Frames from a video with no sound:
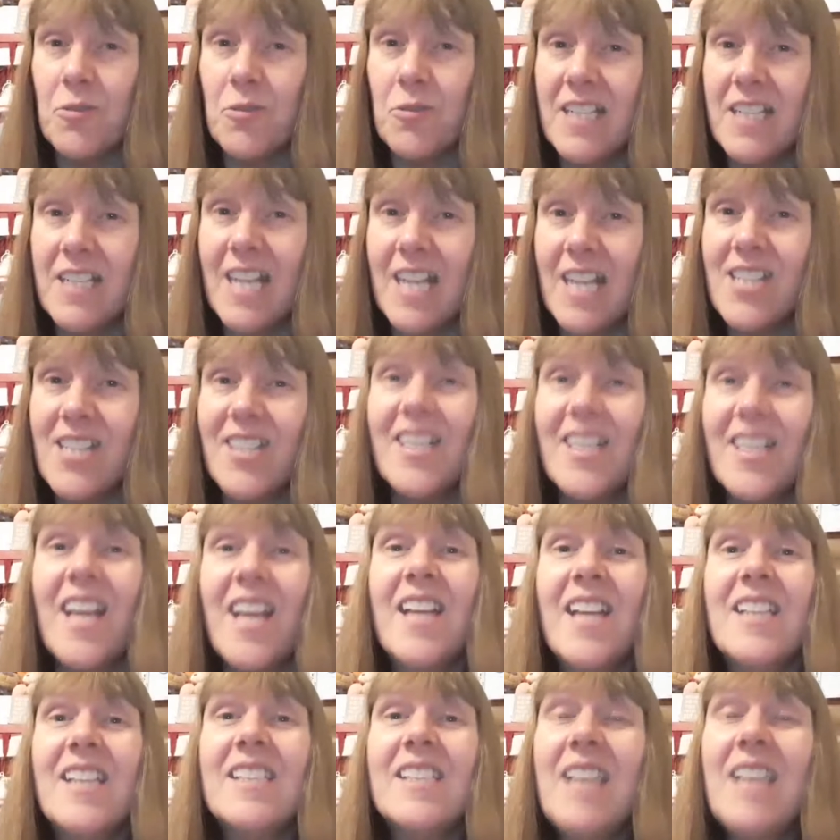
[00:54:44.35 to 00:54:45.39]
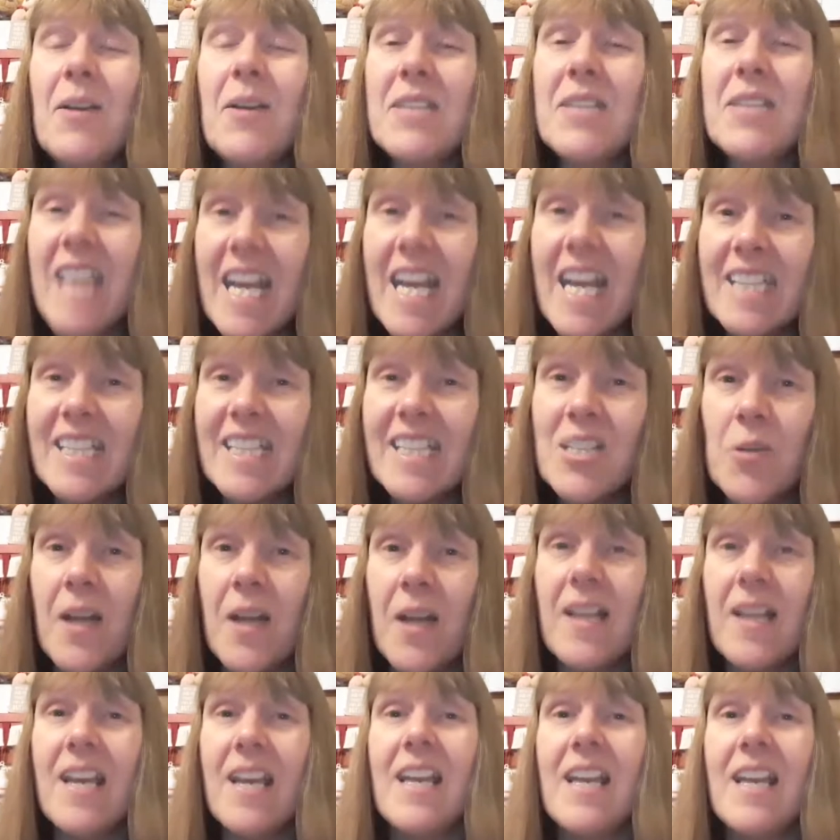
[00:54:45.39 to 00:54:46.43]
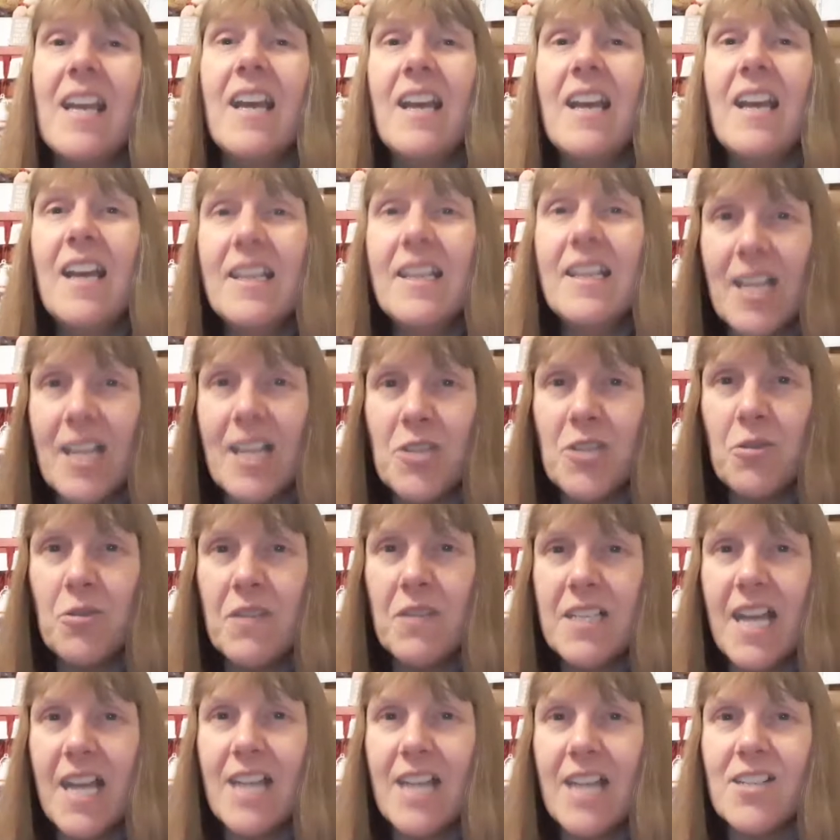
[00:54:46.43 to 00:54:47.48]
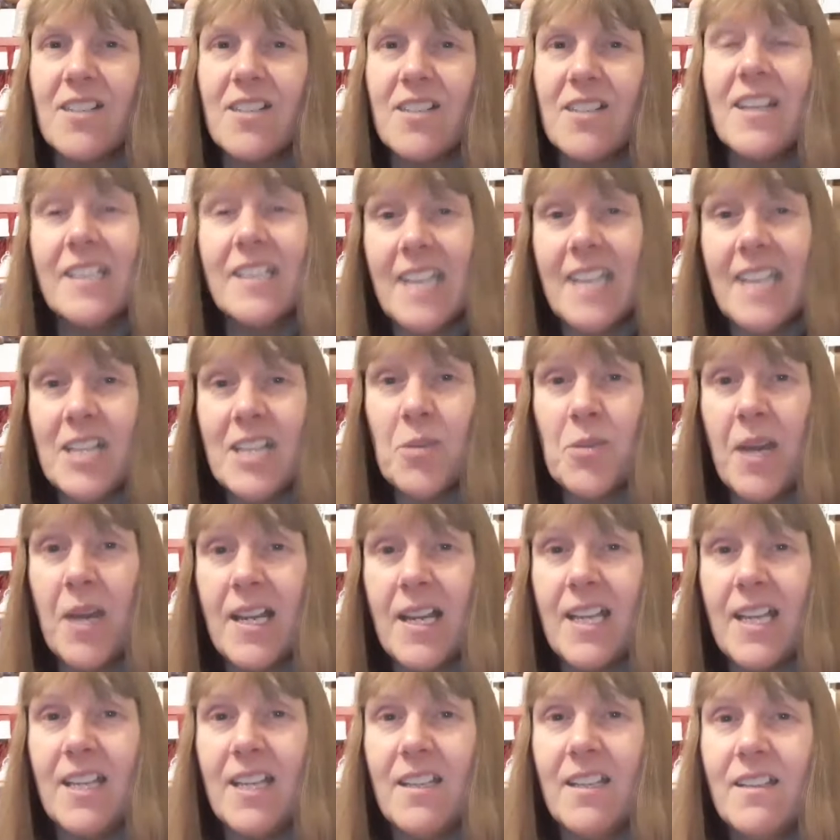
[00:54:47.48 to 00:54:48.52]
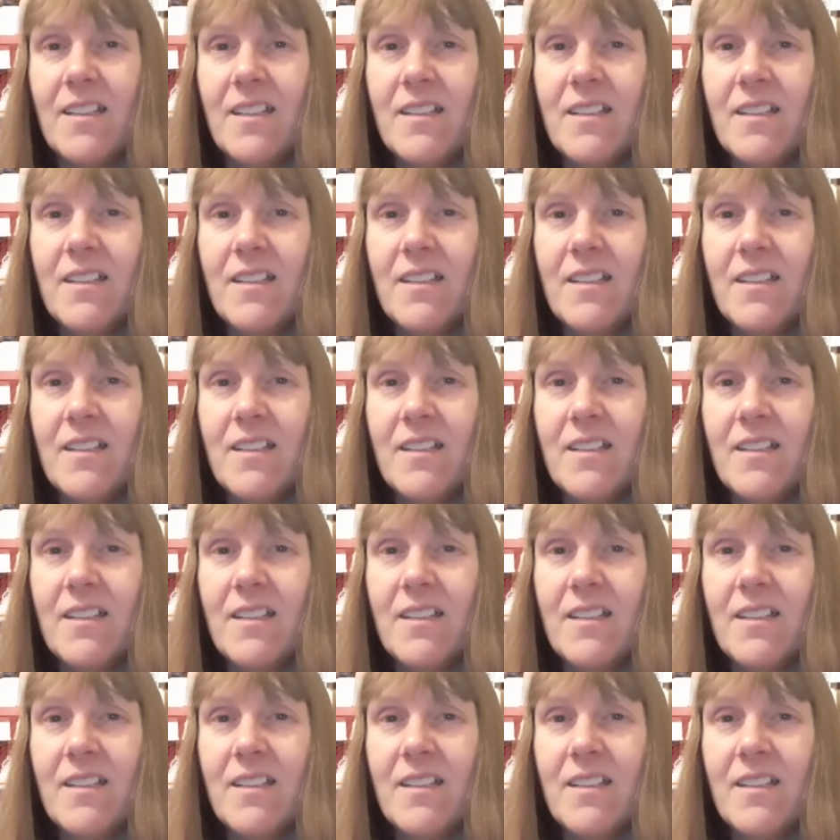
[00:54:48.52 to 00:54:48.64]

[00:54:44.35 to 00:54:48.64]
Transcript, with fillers: orientation, so is asexuality a sexual orientation, a sexuality.